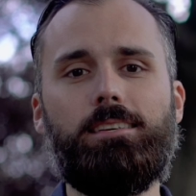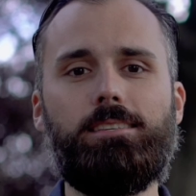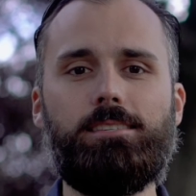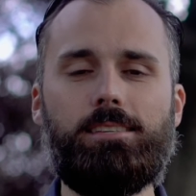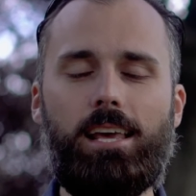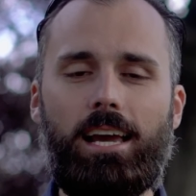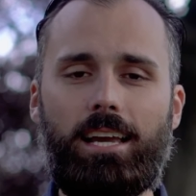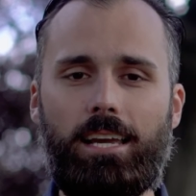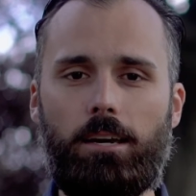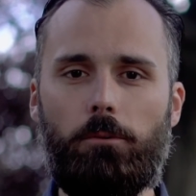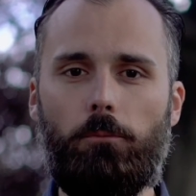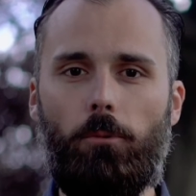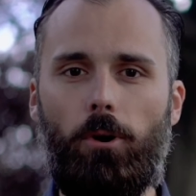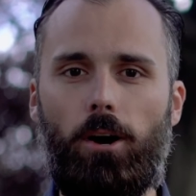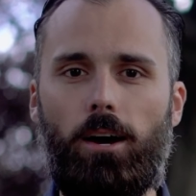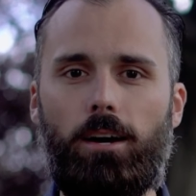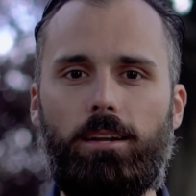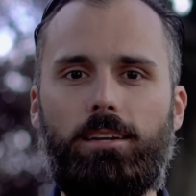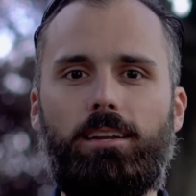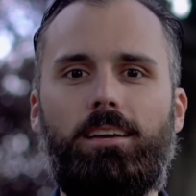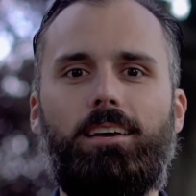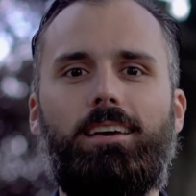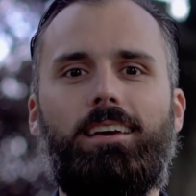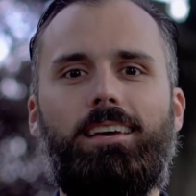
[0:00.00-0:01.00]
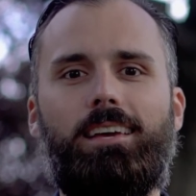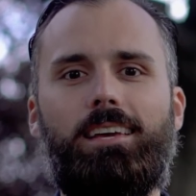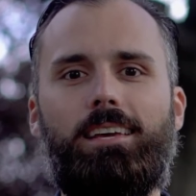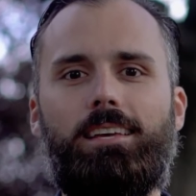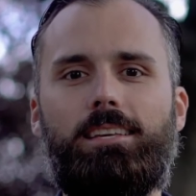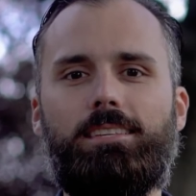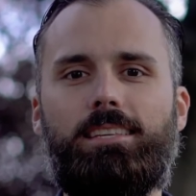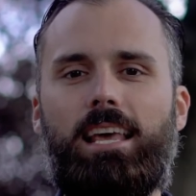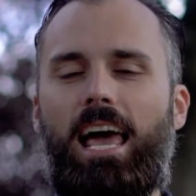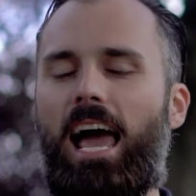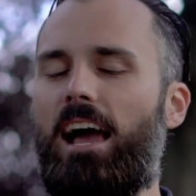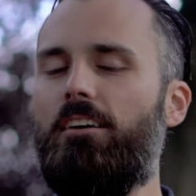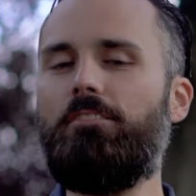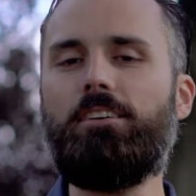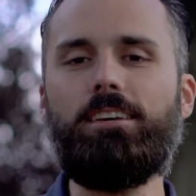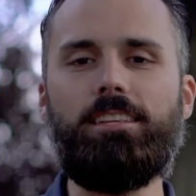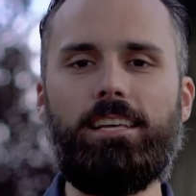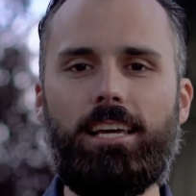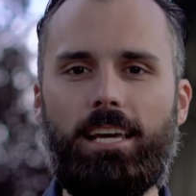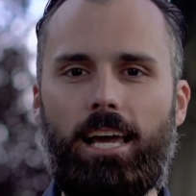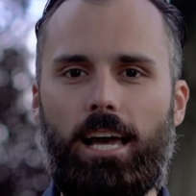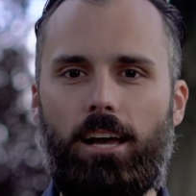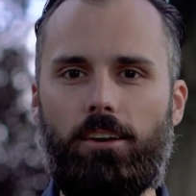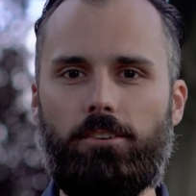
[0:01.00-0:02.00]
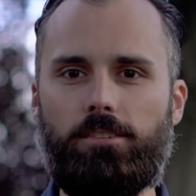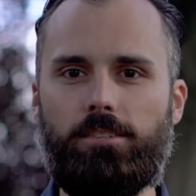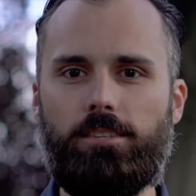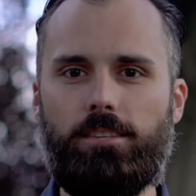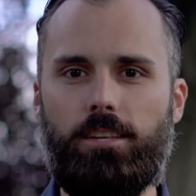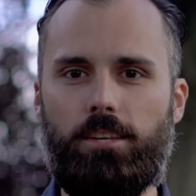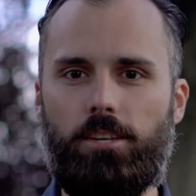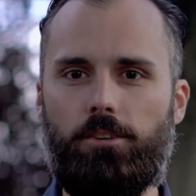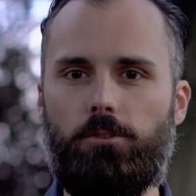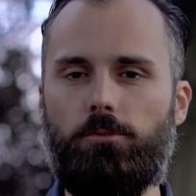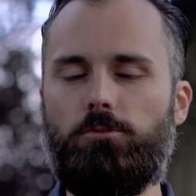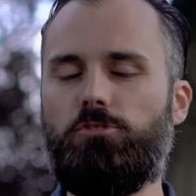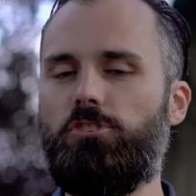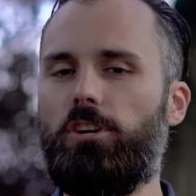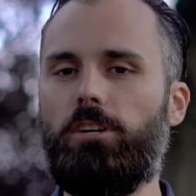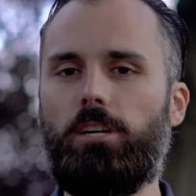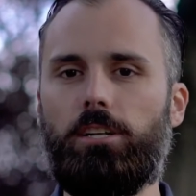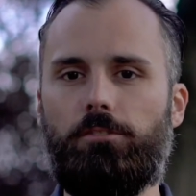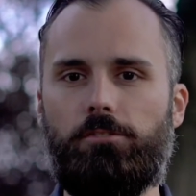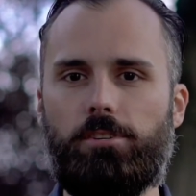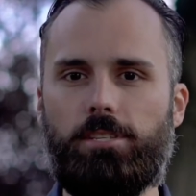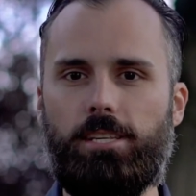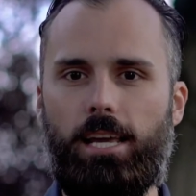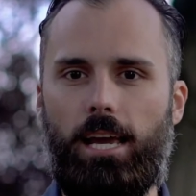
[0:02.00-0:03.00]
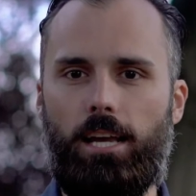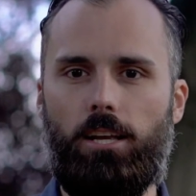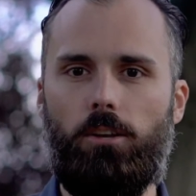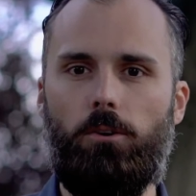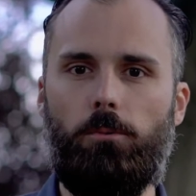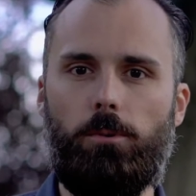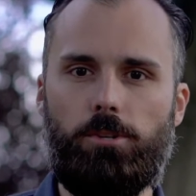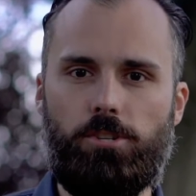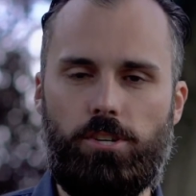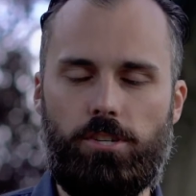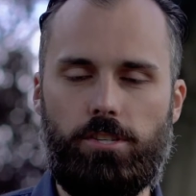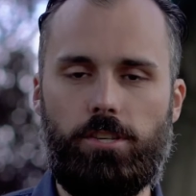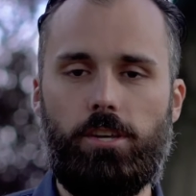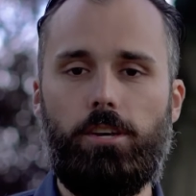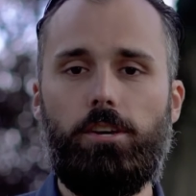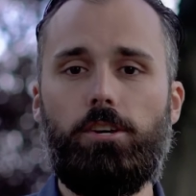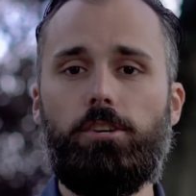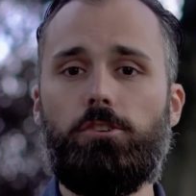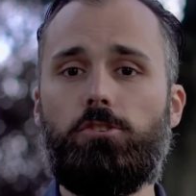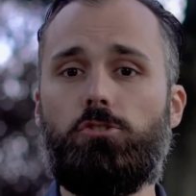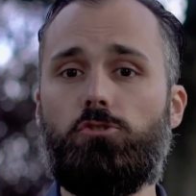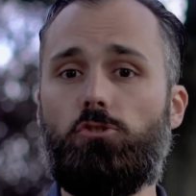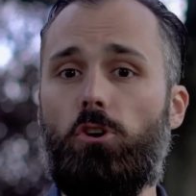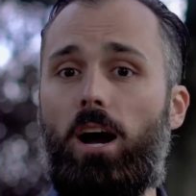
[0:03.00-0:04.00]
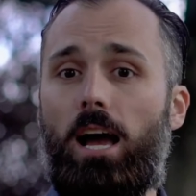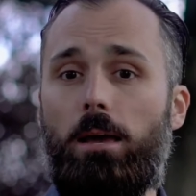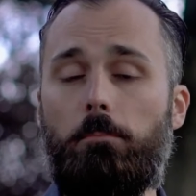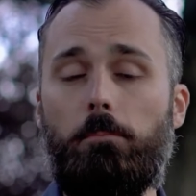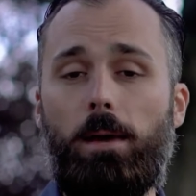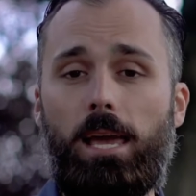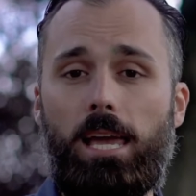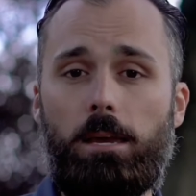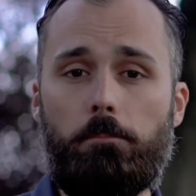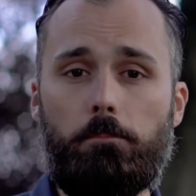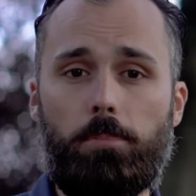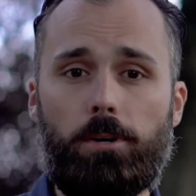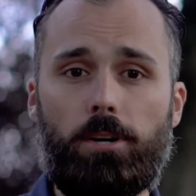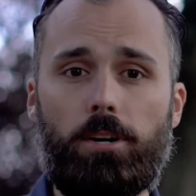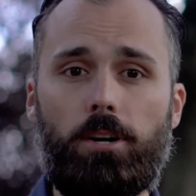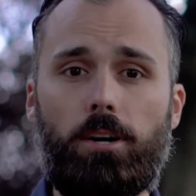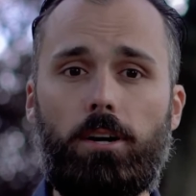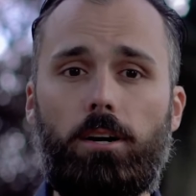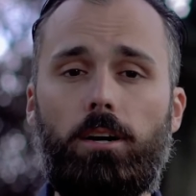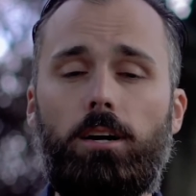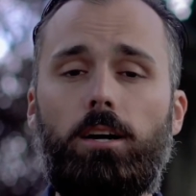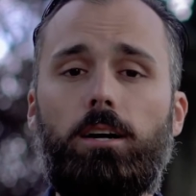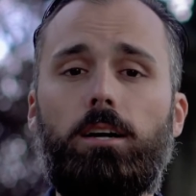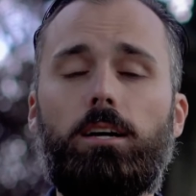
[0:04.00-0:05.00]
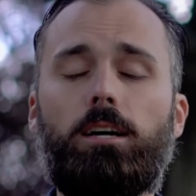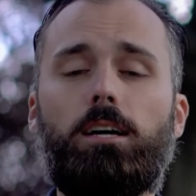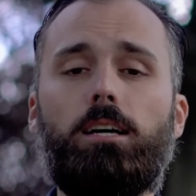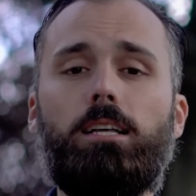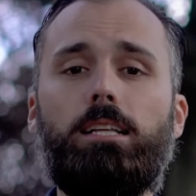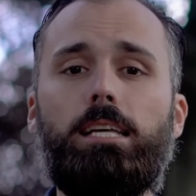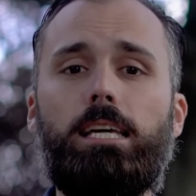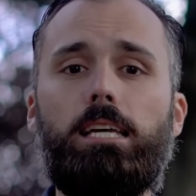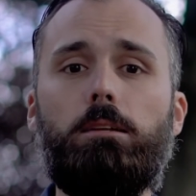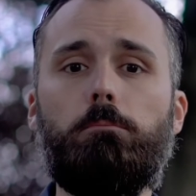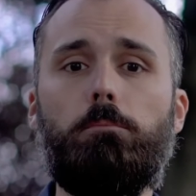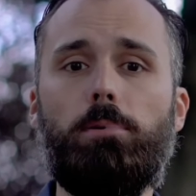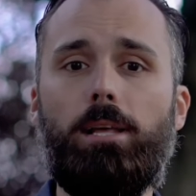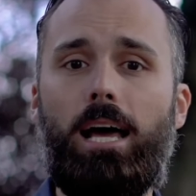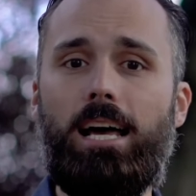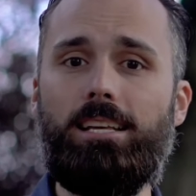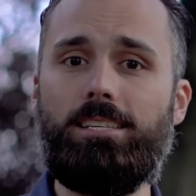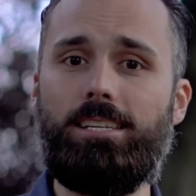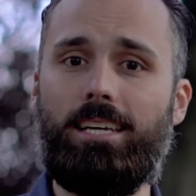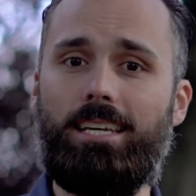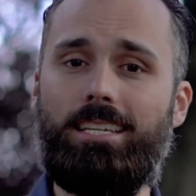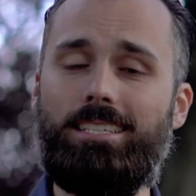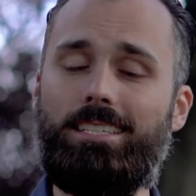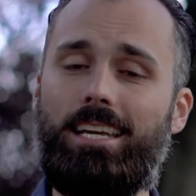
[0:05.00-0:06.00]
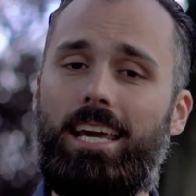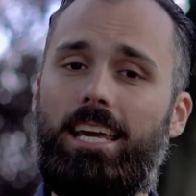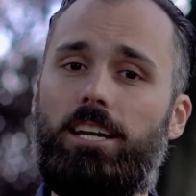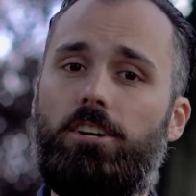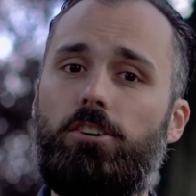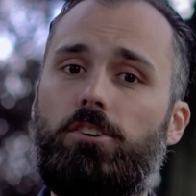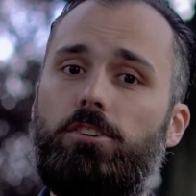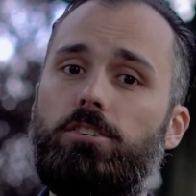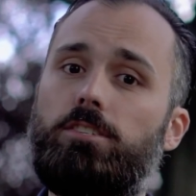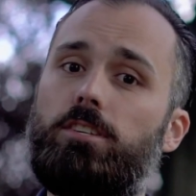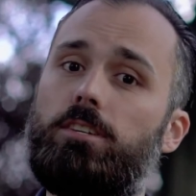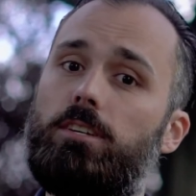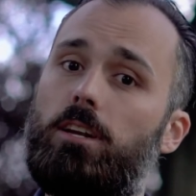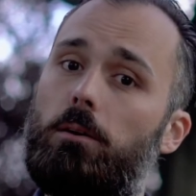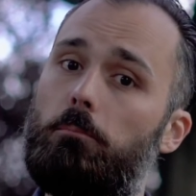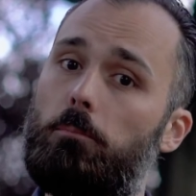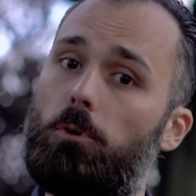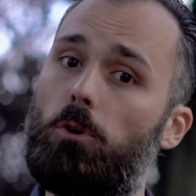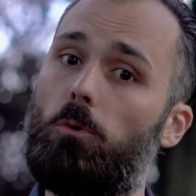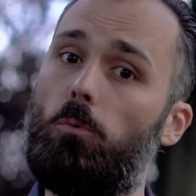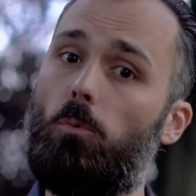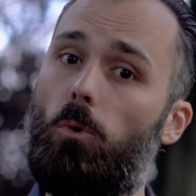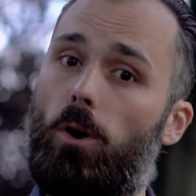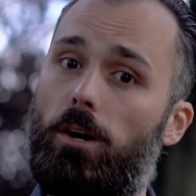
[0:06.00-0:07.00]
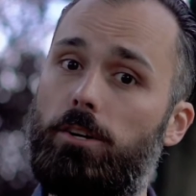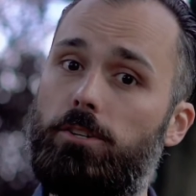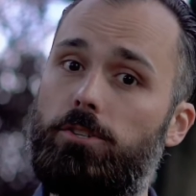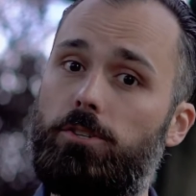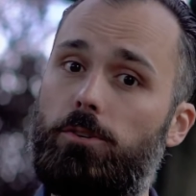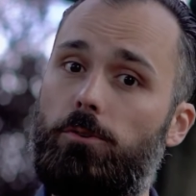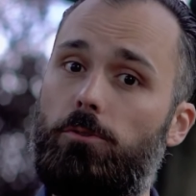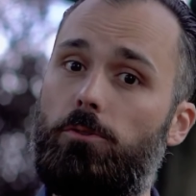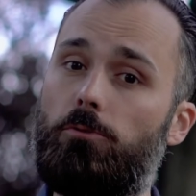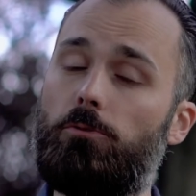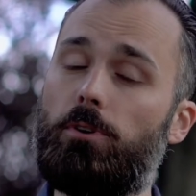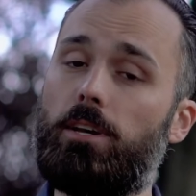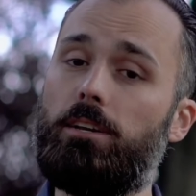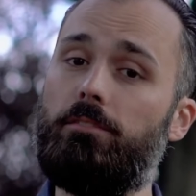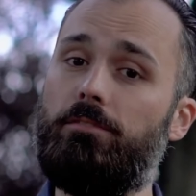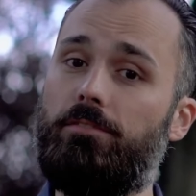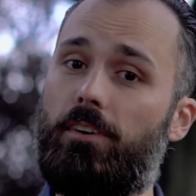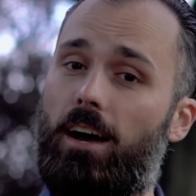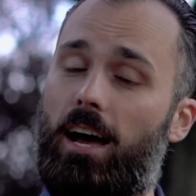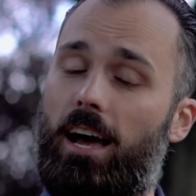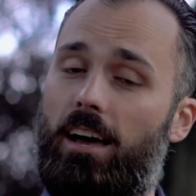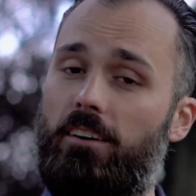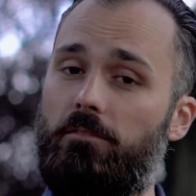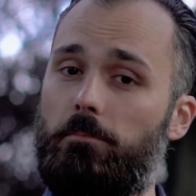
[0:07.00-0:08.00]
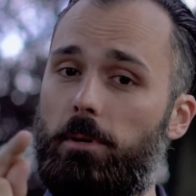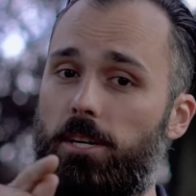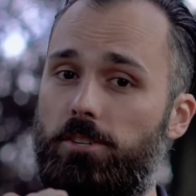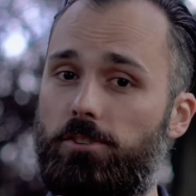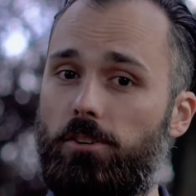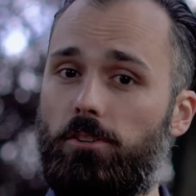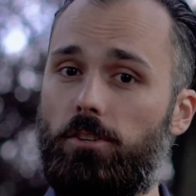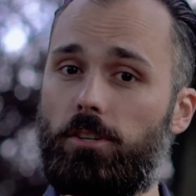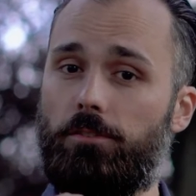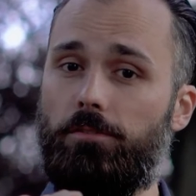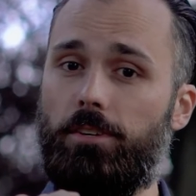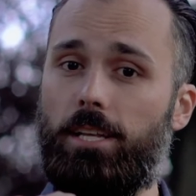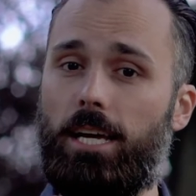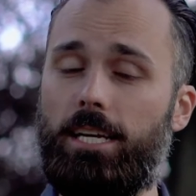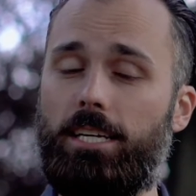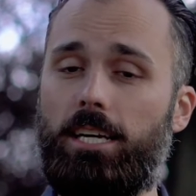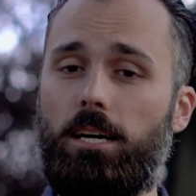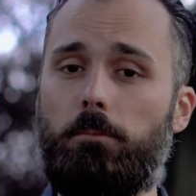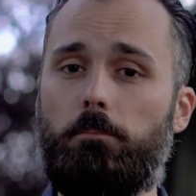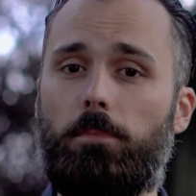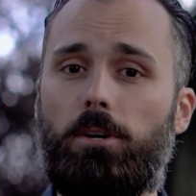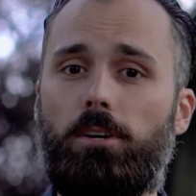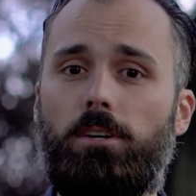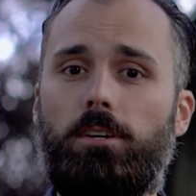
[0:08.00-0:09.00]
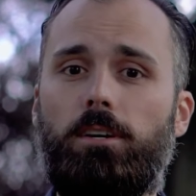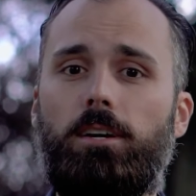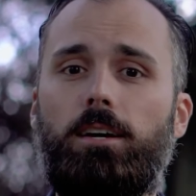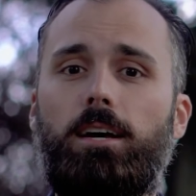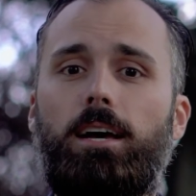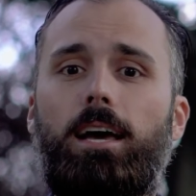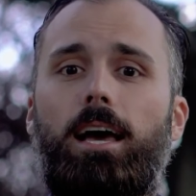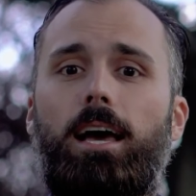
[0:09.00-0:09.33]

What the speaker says: The second one is everything else that you generally recycle, which is dry paper, clean plastic containers, number 1, 2, 3, and 5. Make sure to look for that number.